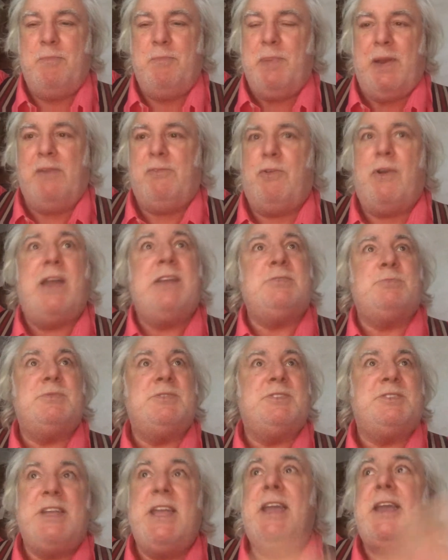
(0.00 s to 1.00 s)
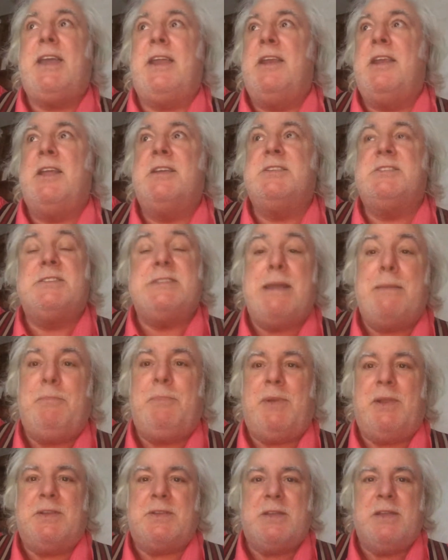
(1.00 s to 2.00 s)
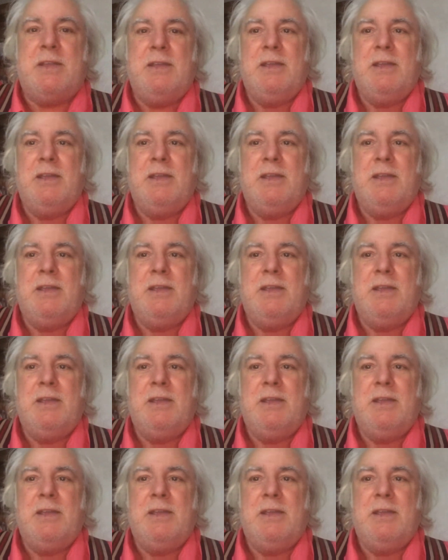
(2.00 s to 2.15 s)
Bill of Rights was taken as a template.